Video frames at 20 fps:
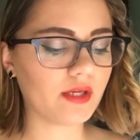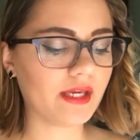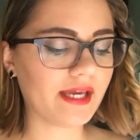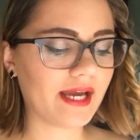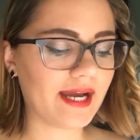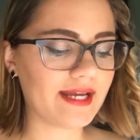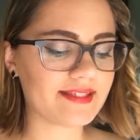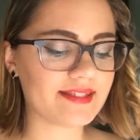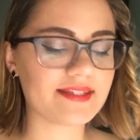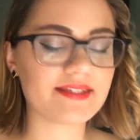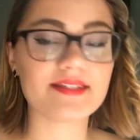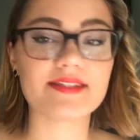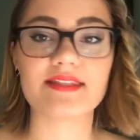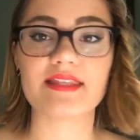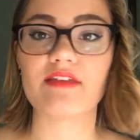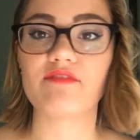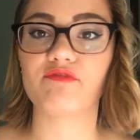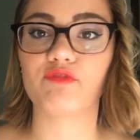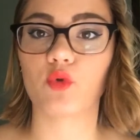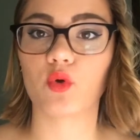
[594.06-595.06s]
Okay guys, this is
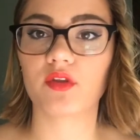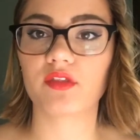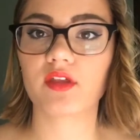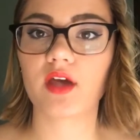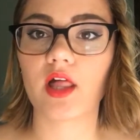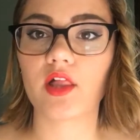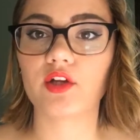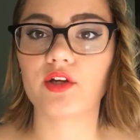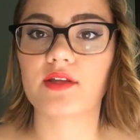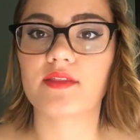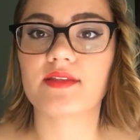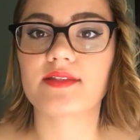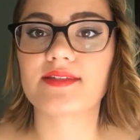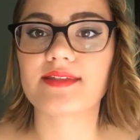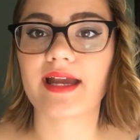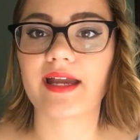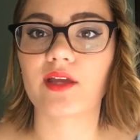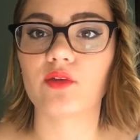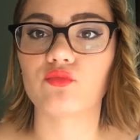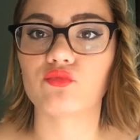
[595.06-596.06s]
the fourth color in the
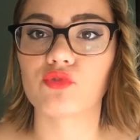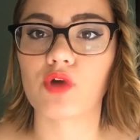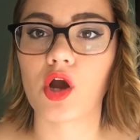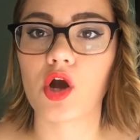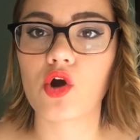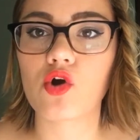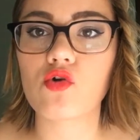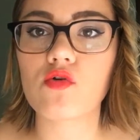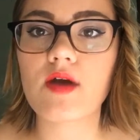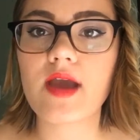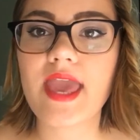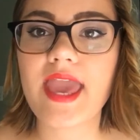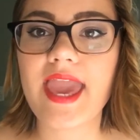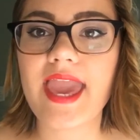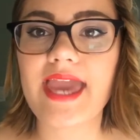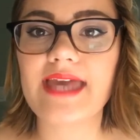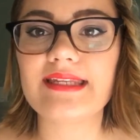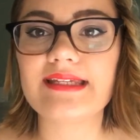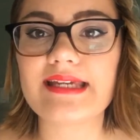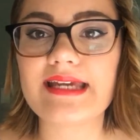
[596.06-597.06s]
second row,
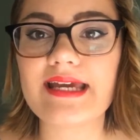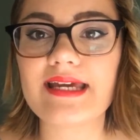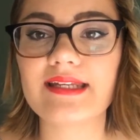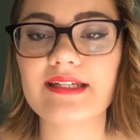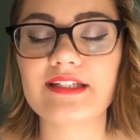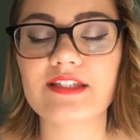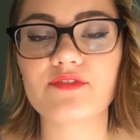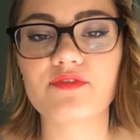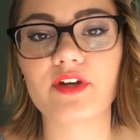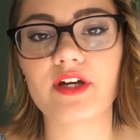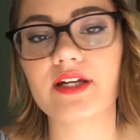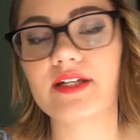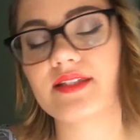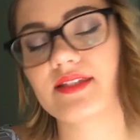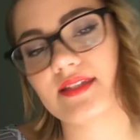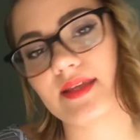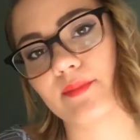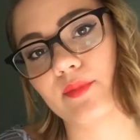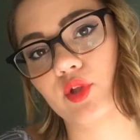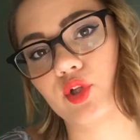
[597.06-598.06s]
and again, it's very
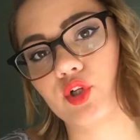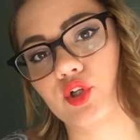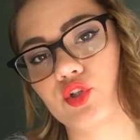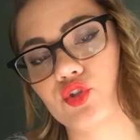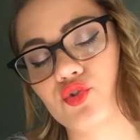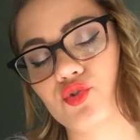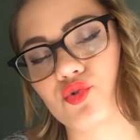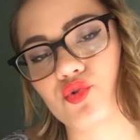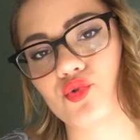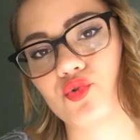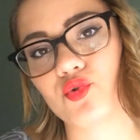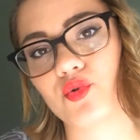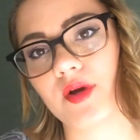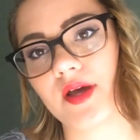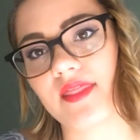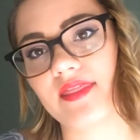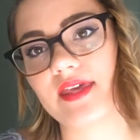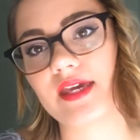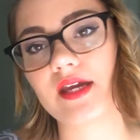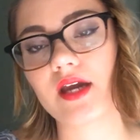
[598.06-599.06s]
similar to
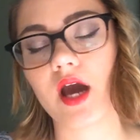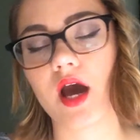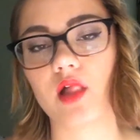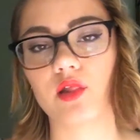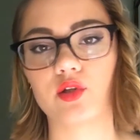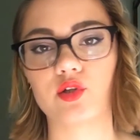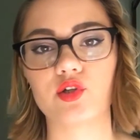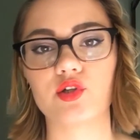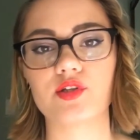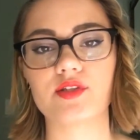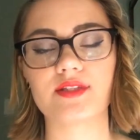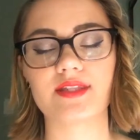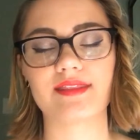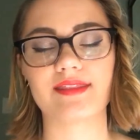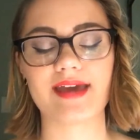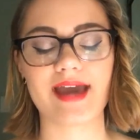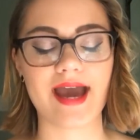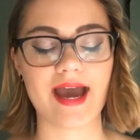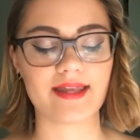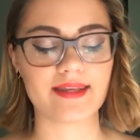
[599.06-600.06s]
the colors
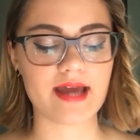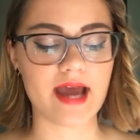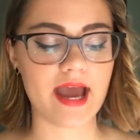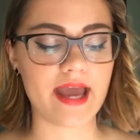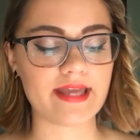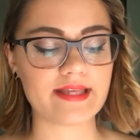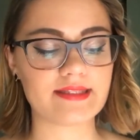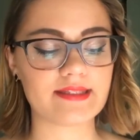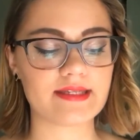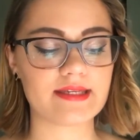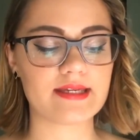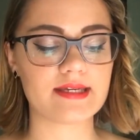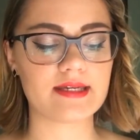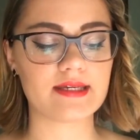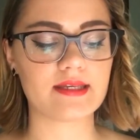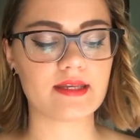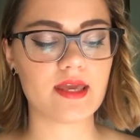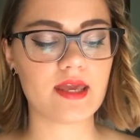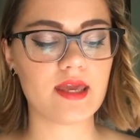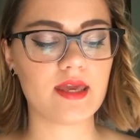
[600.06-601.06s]
that I
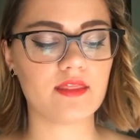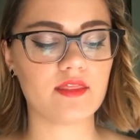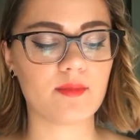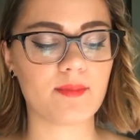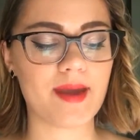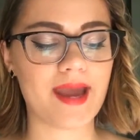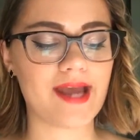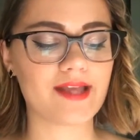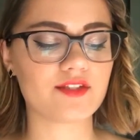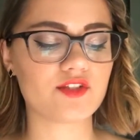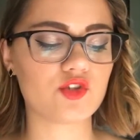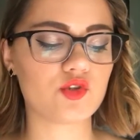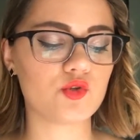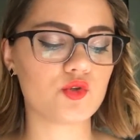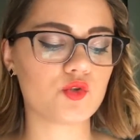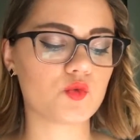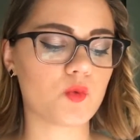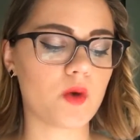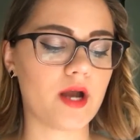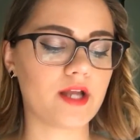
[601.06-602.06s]
did the past two
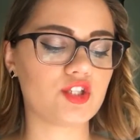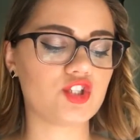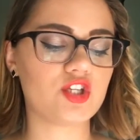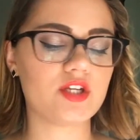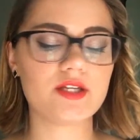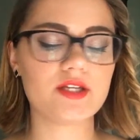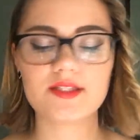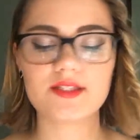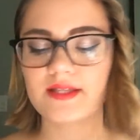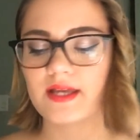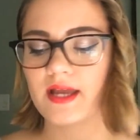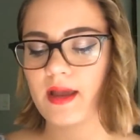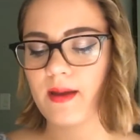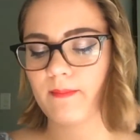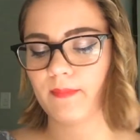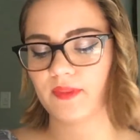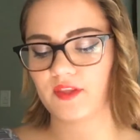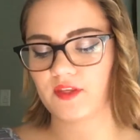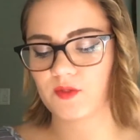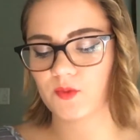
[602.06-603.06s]
swatches,
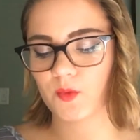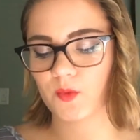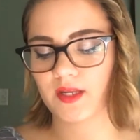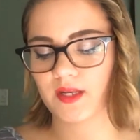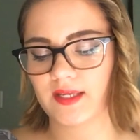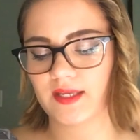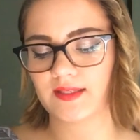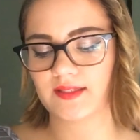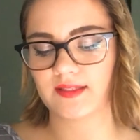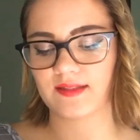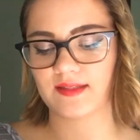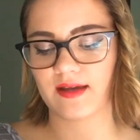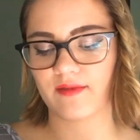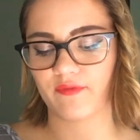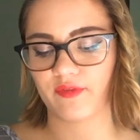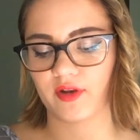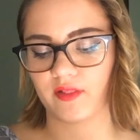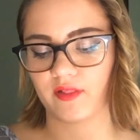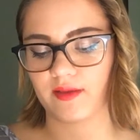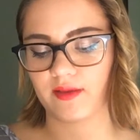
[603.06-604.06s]
but this is
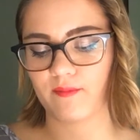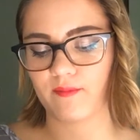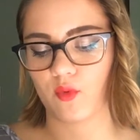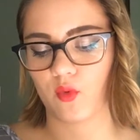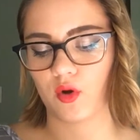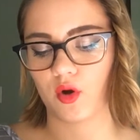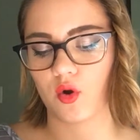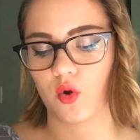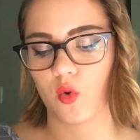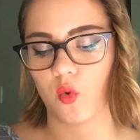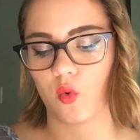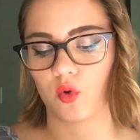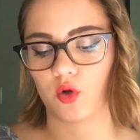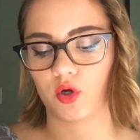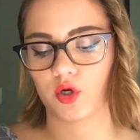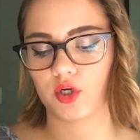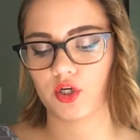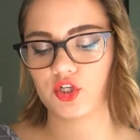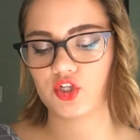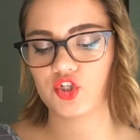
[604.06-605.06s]
definitely more
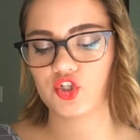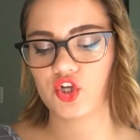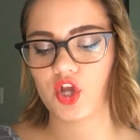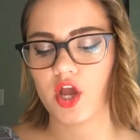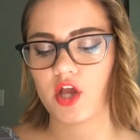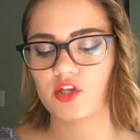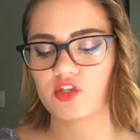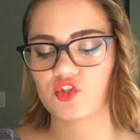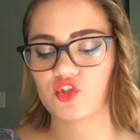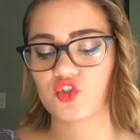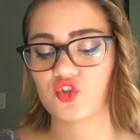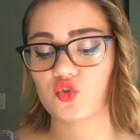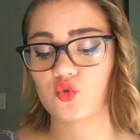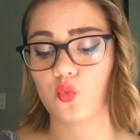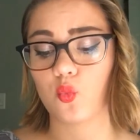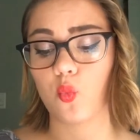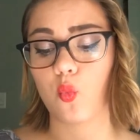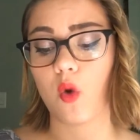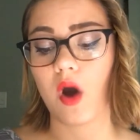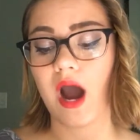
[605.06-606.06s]
orange.
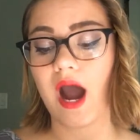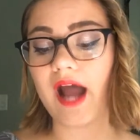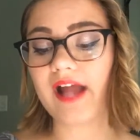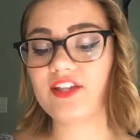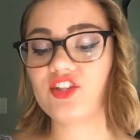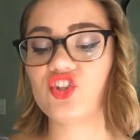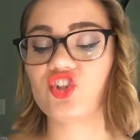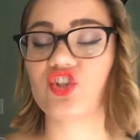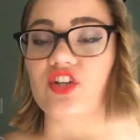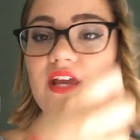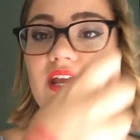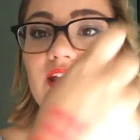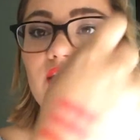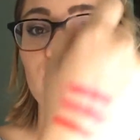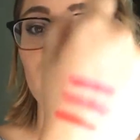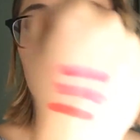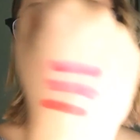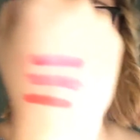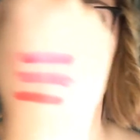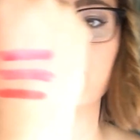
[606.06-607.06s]
Swatched, it
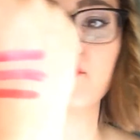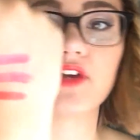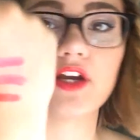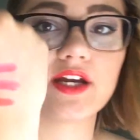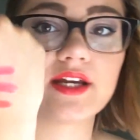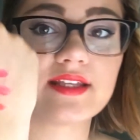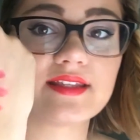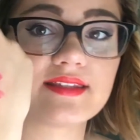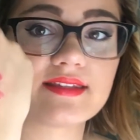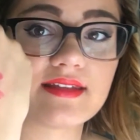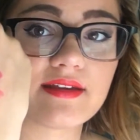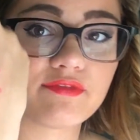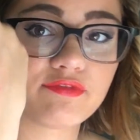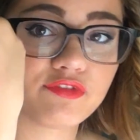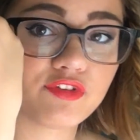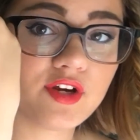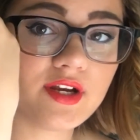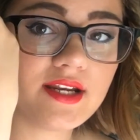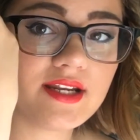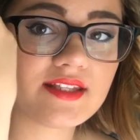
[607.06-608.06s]
looks very
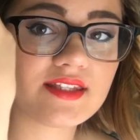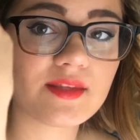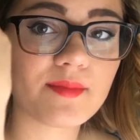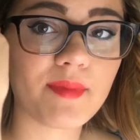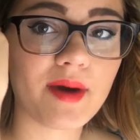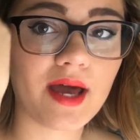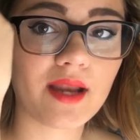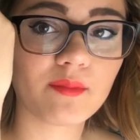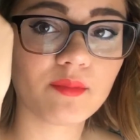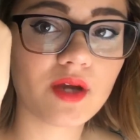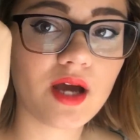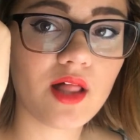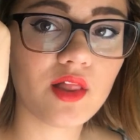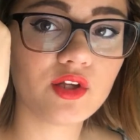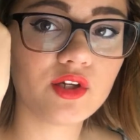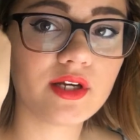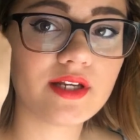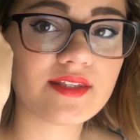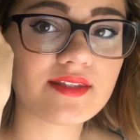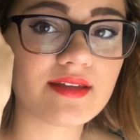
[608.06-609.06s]
different. It's the bottom
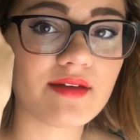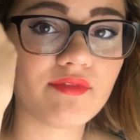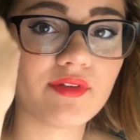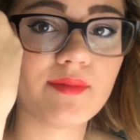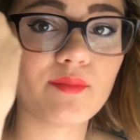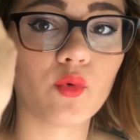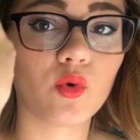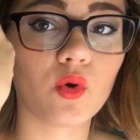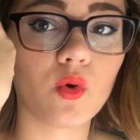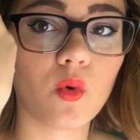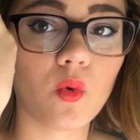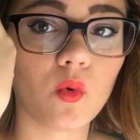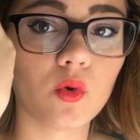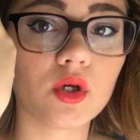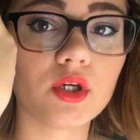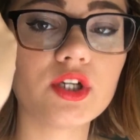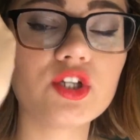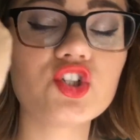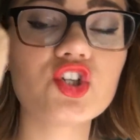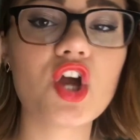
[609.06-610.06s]
color, it's definitely more
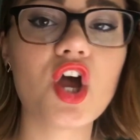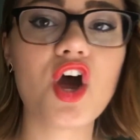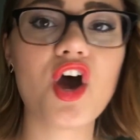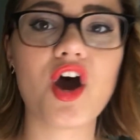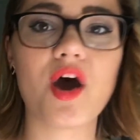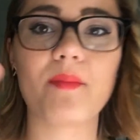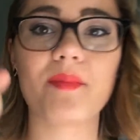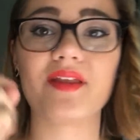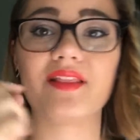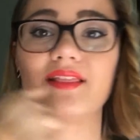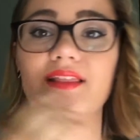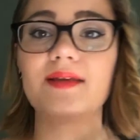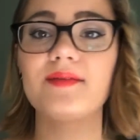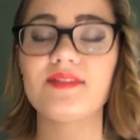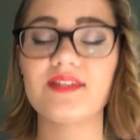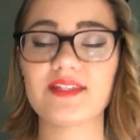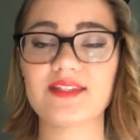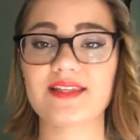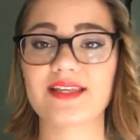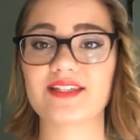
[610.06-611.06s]
orange. On my
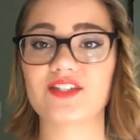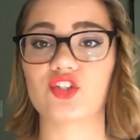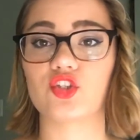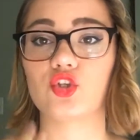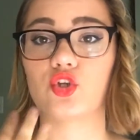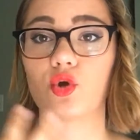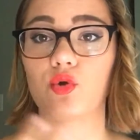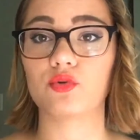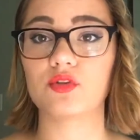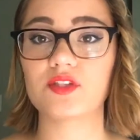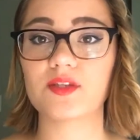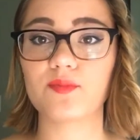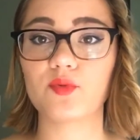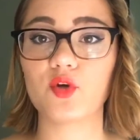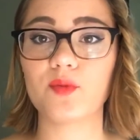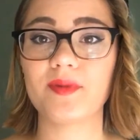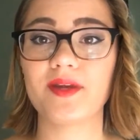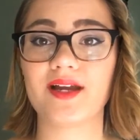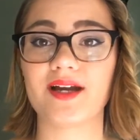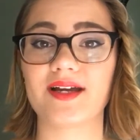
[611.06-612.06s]
lips, it's less noticeable
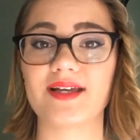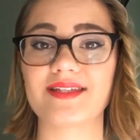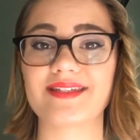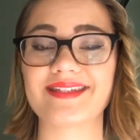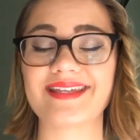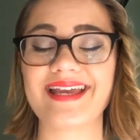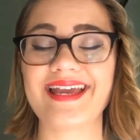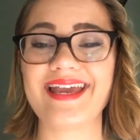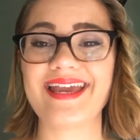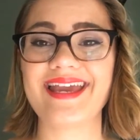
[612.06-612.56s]
because